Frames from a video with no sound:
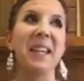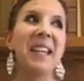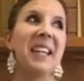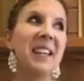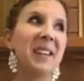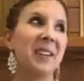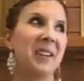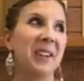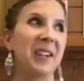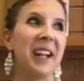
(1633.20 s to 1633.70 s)

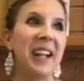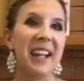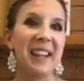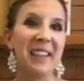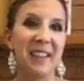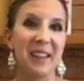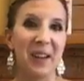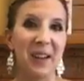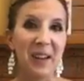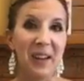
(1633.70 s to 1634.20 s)
here
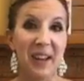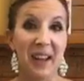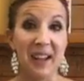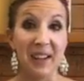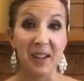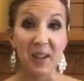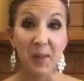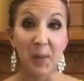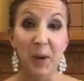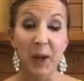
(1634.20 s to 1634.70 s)

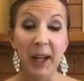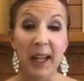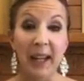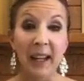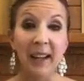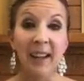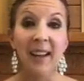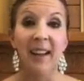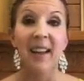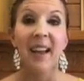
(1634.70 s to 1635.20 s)
in
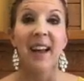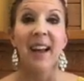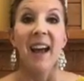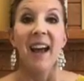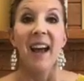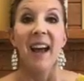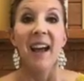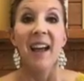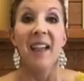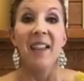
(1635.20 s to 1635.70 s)
Spring,
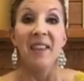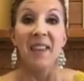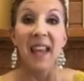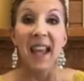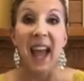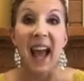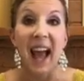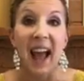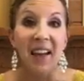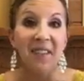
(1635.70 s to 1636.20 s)
they
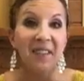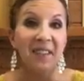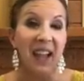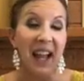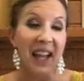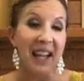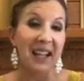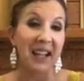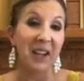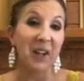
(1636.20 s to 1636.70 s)
have
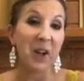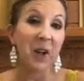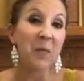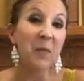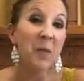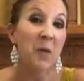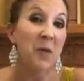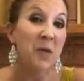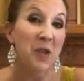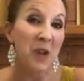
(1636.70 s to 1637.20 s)
like
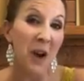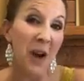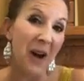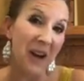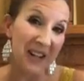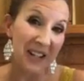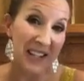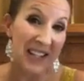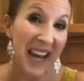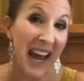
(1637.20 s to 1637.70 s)
kombucha
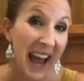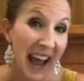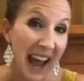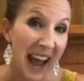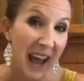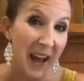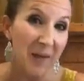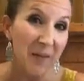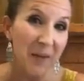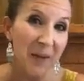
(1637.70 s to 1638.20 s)
on
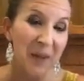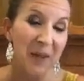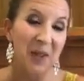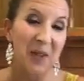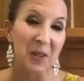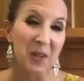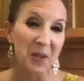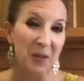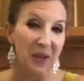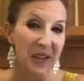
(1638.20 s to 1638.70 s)
tap.
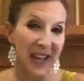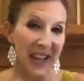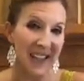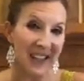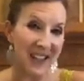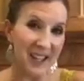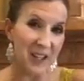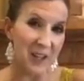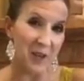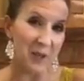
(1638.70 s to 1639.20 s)
So you
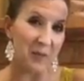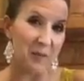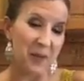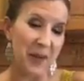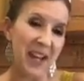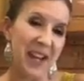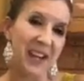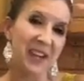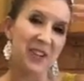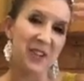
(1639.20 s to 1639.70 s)
get your
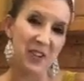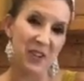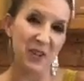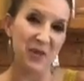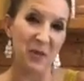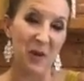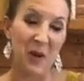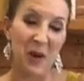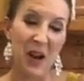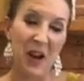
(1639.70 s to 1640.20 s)
big
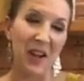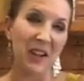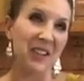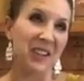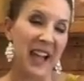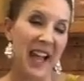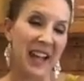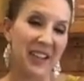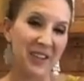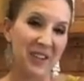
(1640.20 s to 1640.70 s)

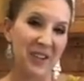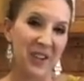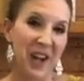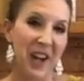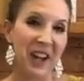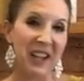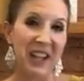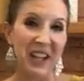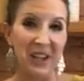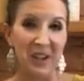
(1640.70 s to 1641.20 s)
glass
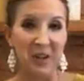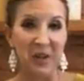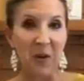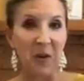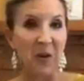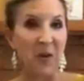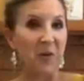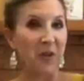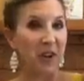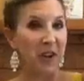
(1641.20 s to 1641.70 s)
jug and you
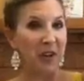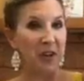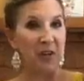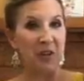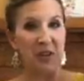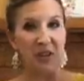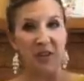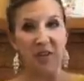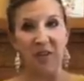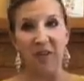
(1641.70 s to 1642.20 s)
go over and you
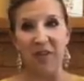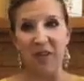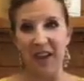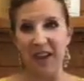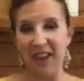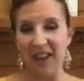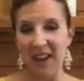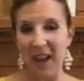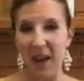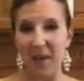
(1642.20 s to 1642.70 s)
just
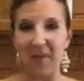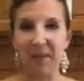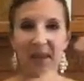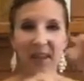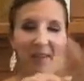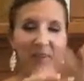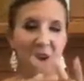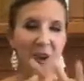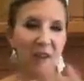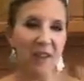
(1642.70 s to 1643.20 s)
fill it up. And
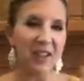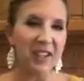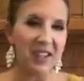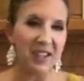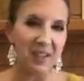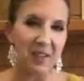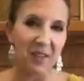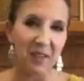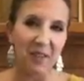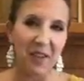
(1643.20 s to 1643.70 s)
they have all these
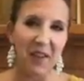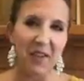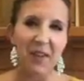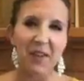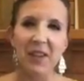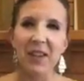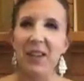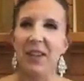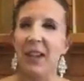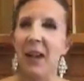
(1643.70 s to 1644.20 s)
different
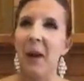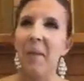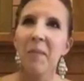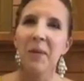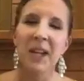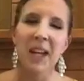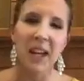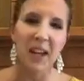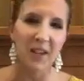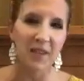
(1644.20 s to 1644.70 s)
flavors. It's a
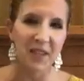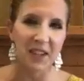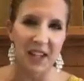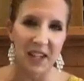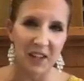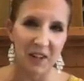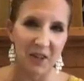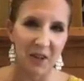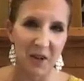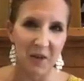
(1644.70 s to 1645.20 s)
company out of
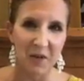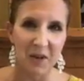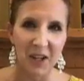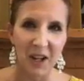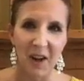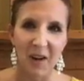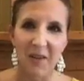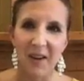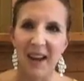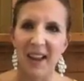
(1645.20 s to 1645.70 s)
San
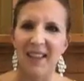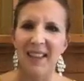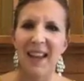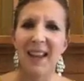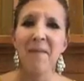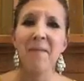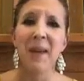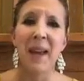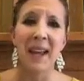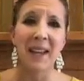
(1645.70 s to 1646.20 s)
Antonio, and
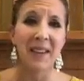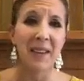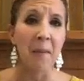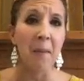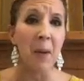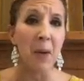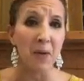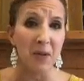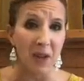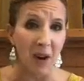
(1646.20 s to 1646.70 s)
they make the
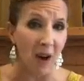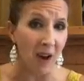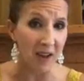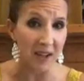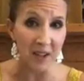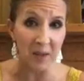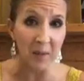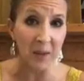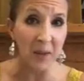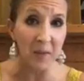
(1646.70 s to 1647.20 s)
most
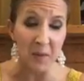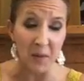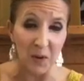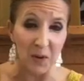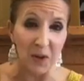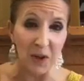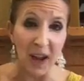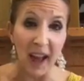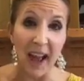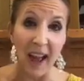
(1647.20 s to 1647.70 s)
awesome
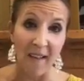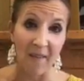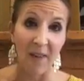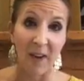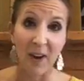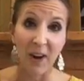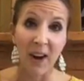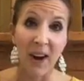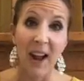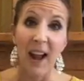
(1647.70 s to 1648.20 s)
kombucha
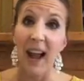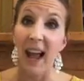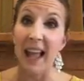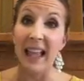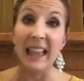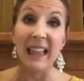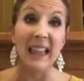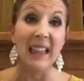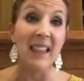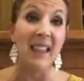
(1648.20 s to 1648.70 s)
ever.
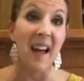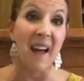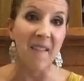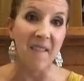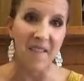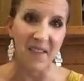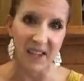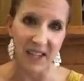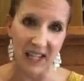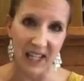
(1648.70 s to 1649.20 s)
I
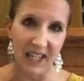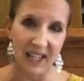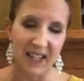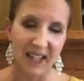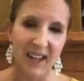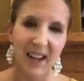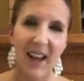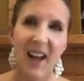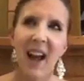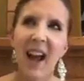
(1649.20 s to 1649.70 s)
loved
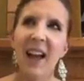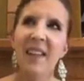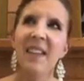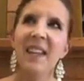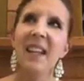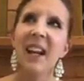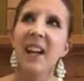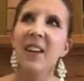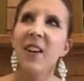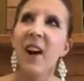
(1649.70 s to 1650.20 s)
it. I
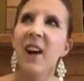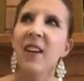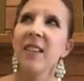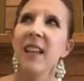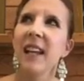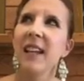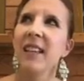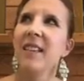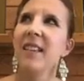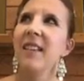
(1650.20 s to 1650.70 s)
think I got
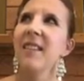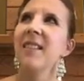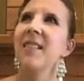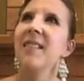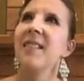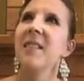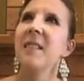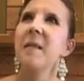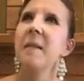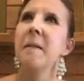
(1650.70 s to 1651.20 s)
like this
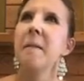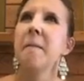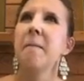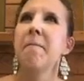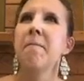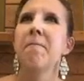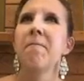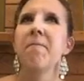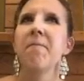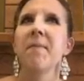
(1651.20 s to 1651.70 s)

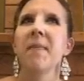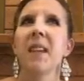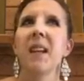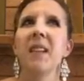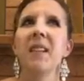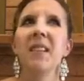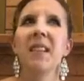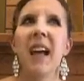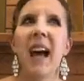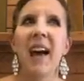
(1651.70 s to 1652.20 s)

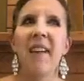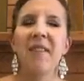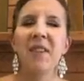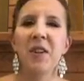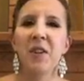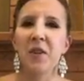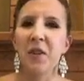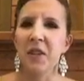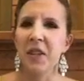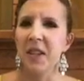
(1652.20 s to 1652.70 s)

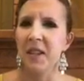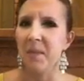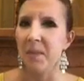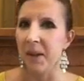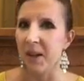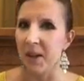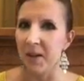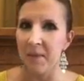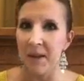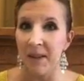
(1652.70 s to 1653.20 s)
lavender
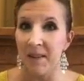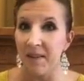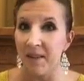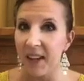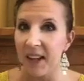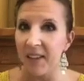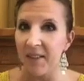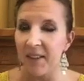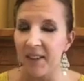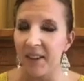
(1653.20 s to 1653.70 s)
spearmint
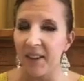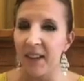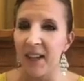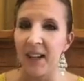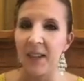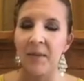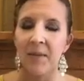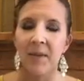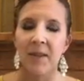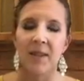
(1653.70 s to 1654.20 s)
flavor.
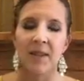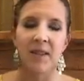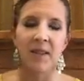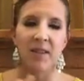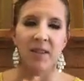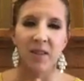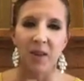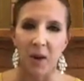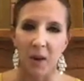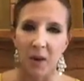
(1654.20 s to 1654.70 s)
It was
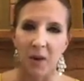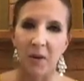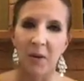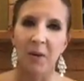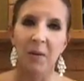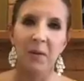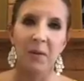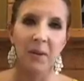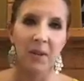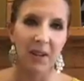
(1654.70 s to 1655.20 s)

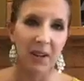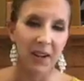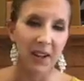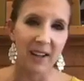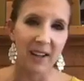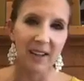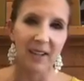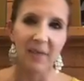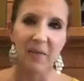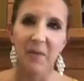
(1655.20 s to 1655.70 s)
so
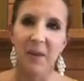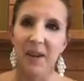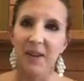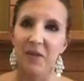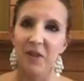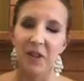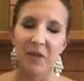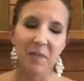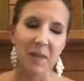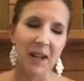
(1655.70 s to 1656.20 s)
good.
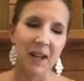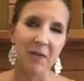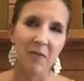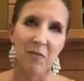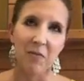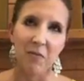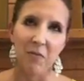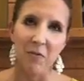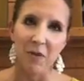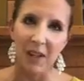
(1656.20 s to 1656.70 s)
We've just been
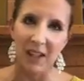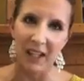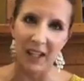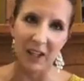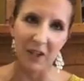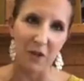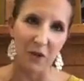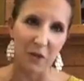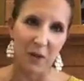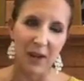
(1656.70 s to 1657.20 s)
really
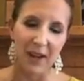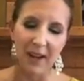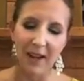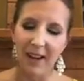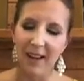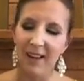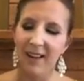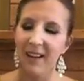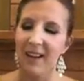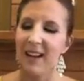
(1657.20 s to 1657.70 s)
enjoying
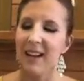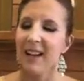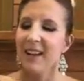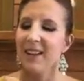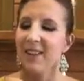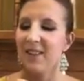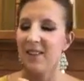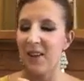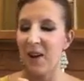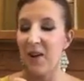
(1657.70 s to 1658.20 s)
it.
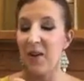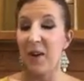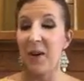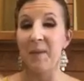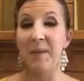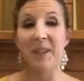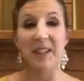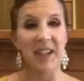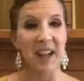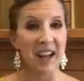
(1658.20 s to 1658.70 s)
So
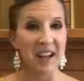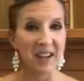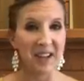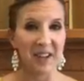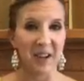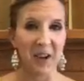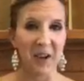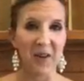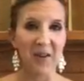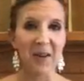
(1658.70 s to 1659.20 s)
I'm excited
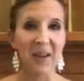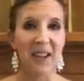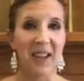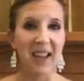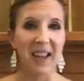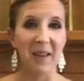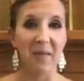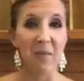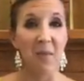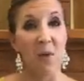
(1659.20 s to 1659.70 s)
to go and
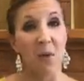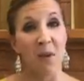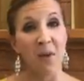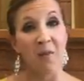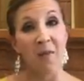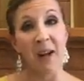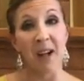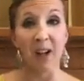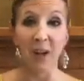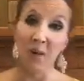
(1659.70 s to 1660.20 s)
get more
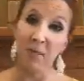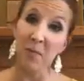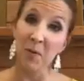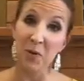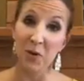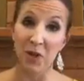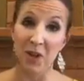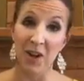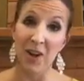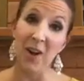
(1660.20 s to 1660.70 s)
of my
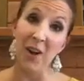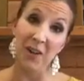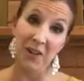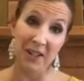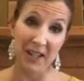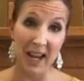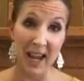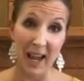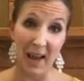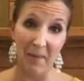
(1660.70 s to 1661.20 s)
kombucha
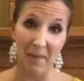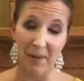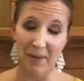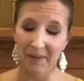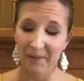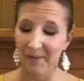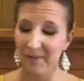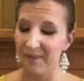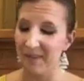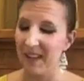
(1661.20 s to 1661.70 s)
on
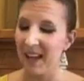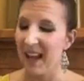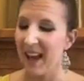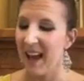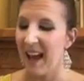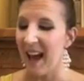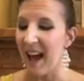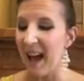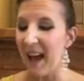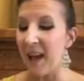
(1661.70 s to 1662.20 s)

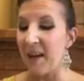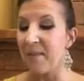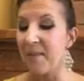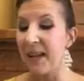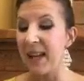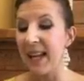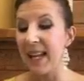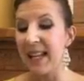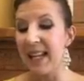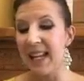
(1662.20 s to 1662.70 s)
tap.
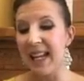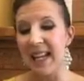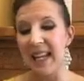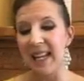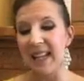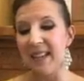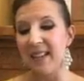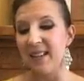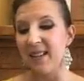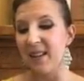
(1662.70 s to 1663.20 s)
It
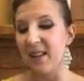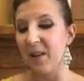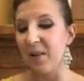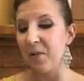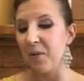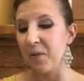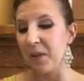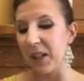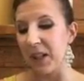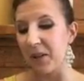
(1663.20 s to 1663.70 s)
is
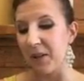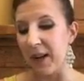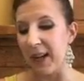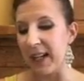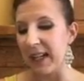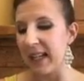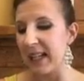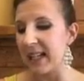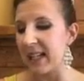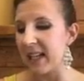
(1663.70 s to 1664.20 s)
really
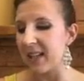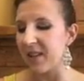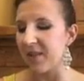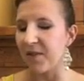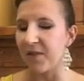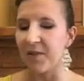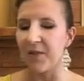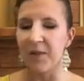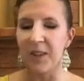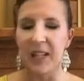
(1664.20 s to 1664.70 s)
great. Contains
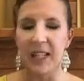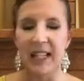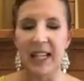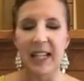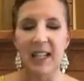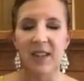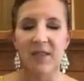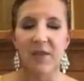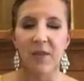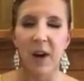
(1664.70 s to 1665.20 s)

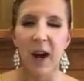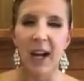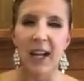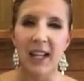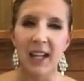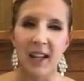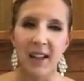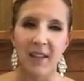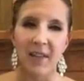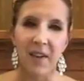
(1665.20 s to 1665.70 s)
a
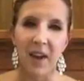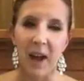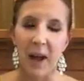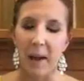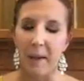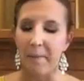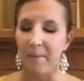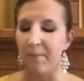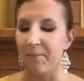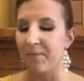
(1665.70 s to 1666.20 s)
variety of
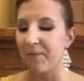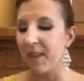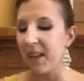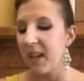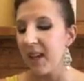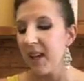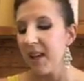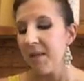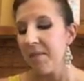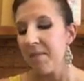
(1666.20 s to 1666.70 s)

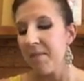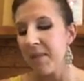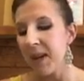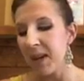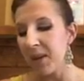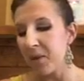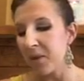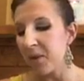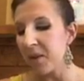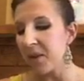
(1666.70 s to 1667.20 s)

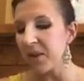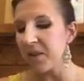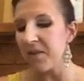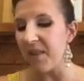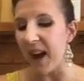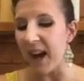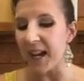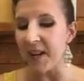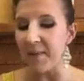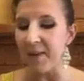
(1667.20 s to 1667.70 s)
minerals,
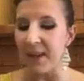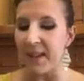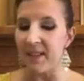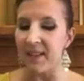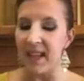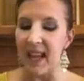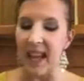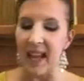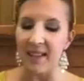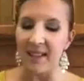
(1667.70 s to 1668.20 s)

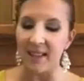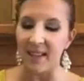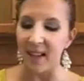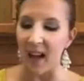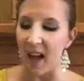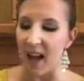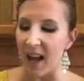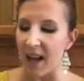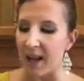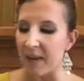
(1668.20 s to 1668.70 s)
vitamins,
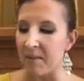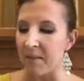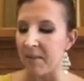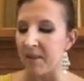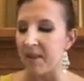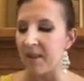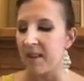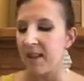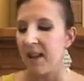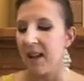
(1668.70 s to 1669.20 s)

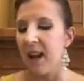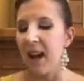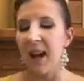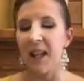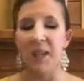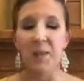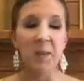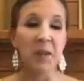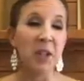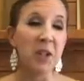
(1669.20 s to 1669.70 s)
enzymes.
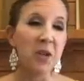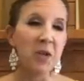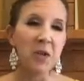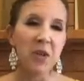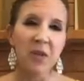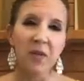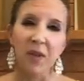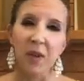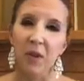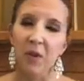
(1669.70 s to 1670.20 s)
It's been
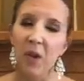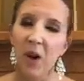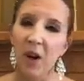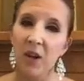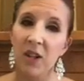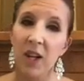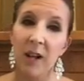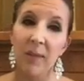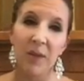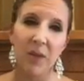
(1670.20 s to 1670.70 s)
used for a
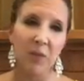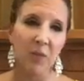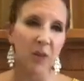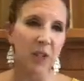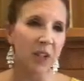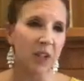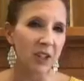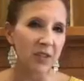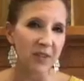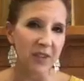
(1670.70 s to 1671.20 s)
long time. It's
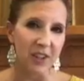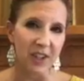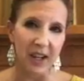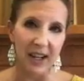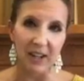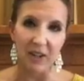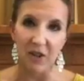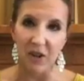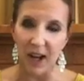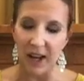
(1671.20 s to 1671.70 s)
really good for
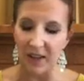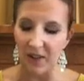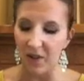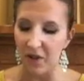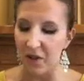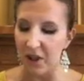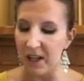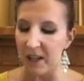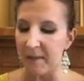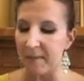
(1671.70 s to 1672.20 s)

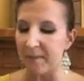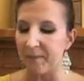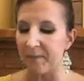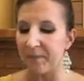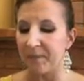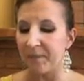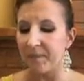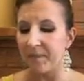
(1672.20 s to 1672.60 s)
digestion.